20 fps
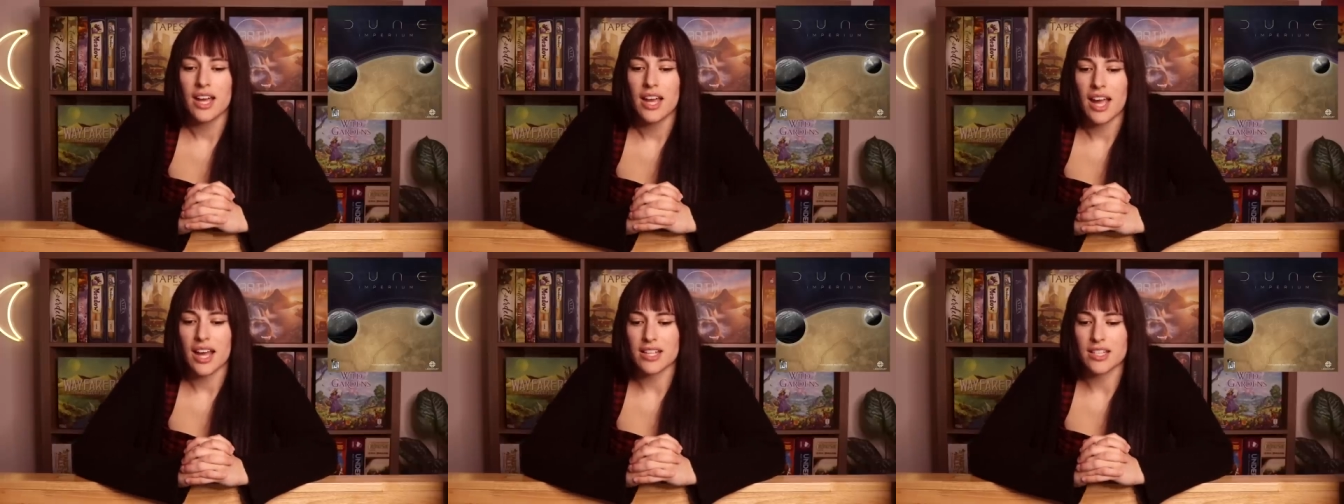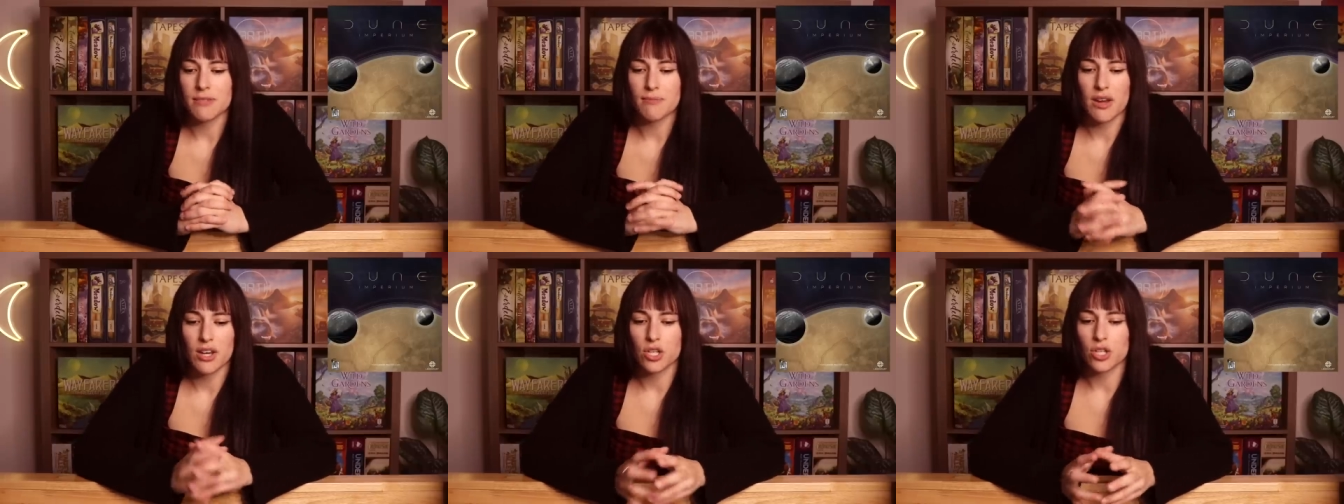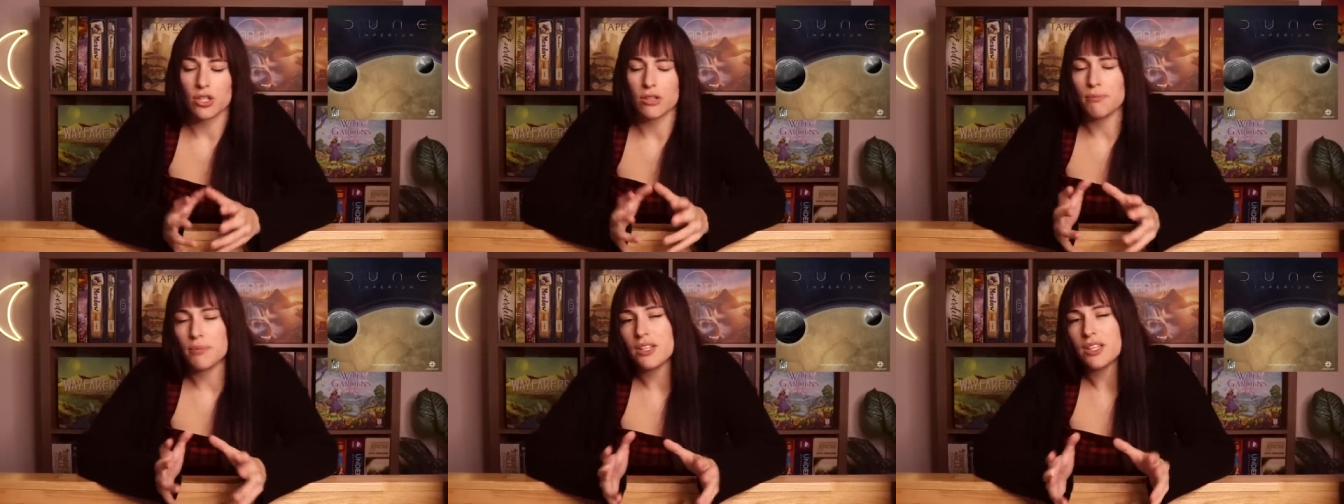and
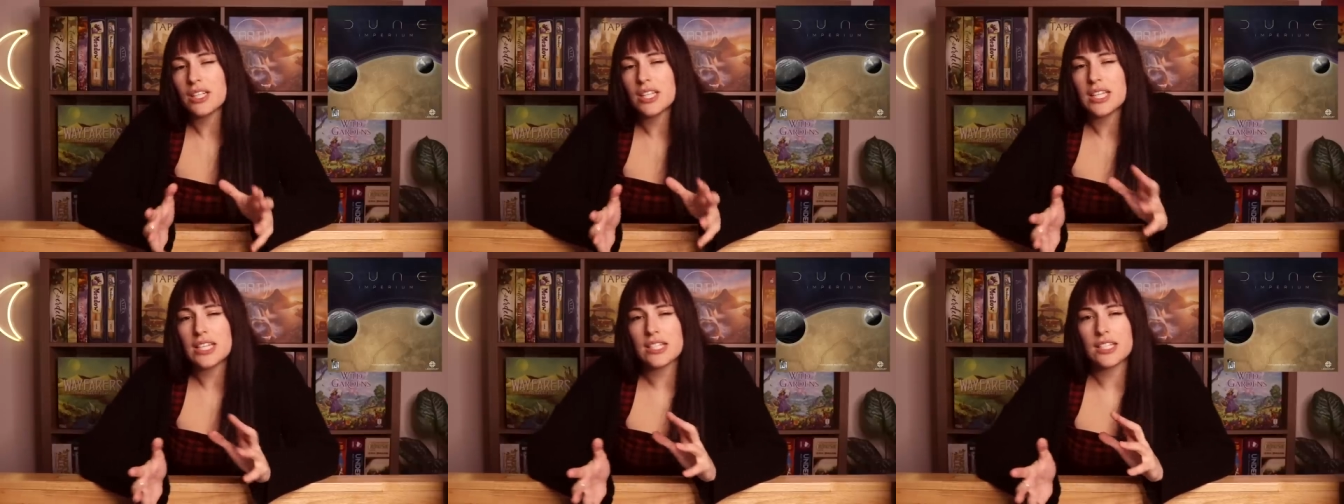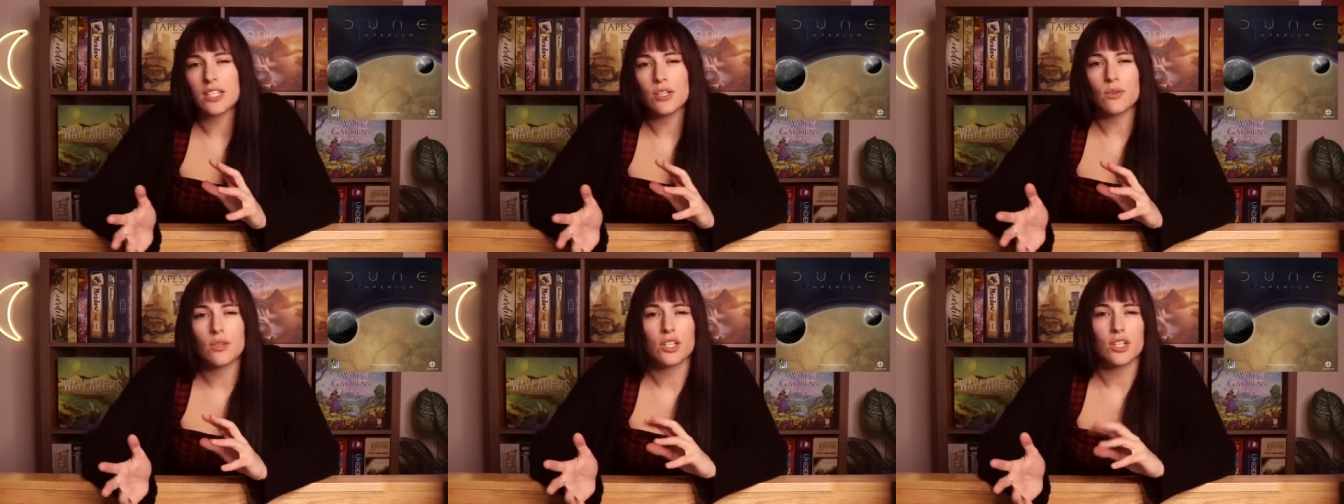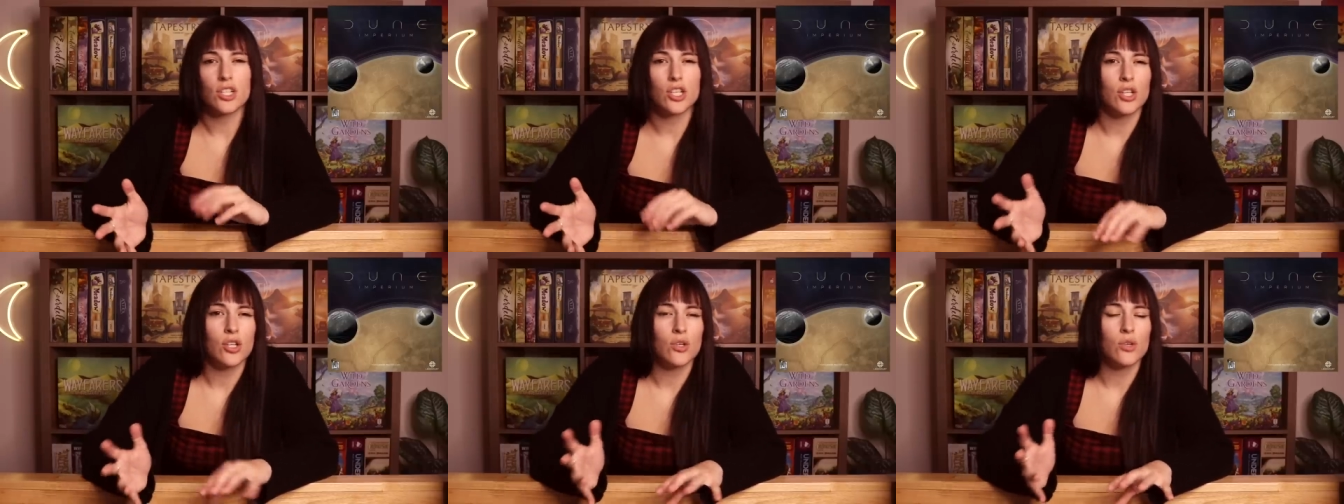special abilities that you can
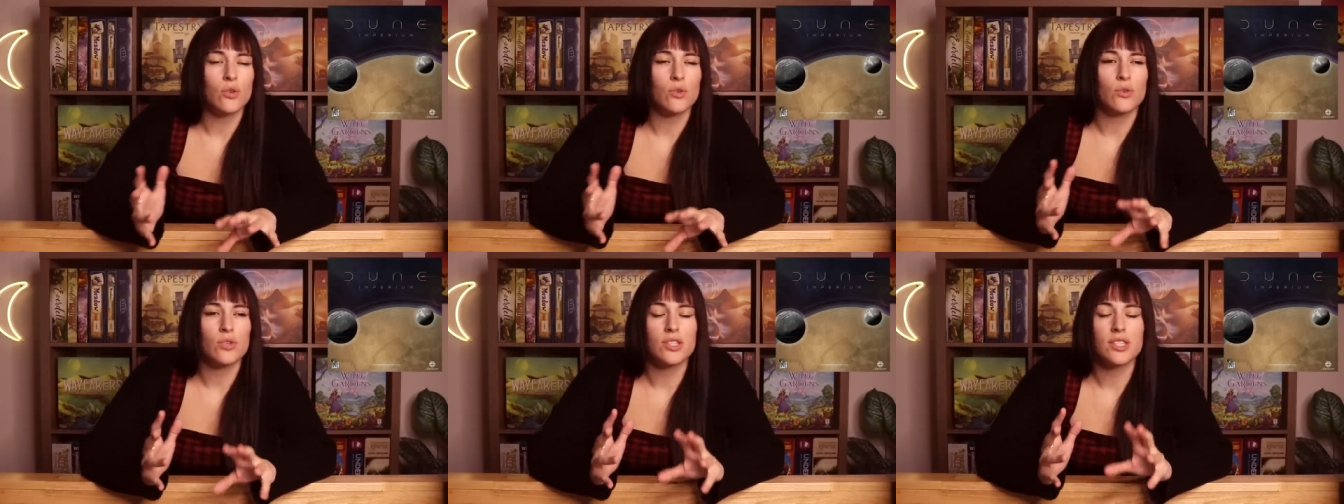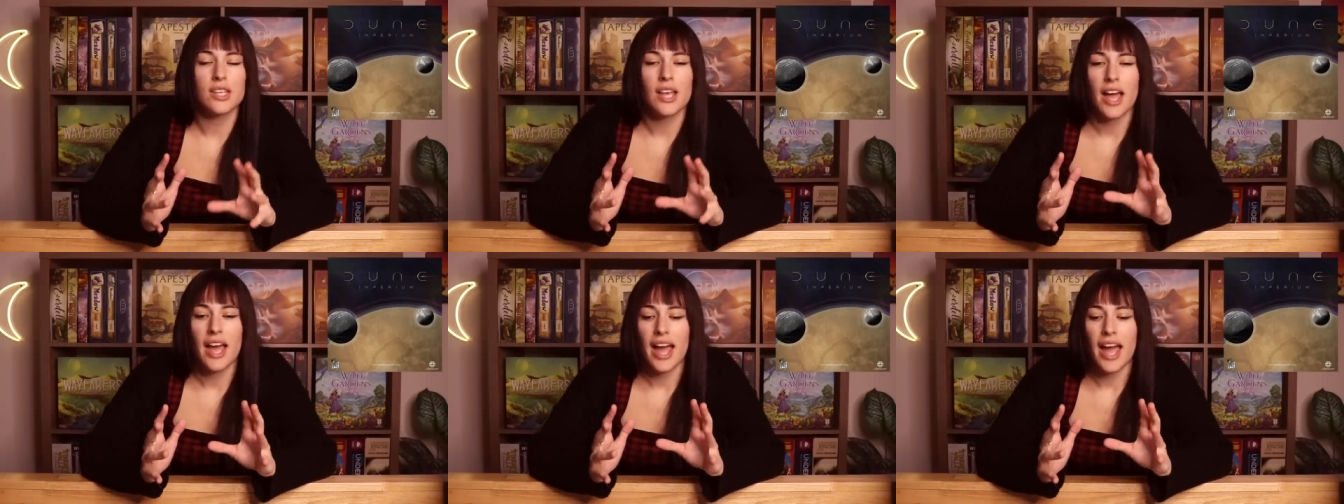use.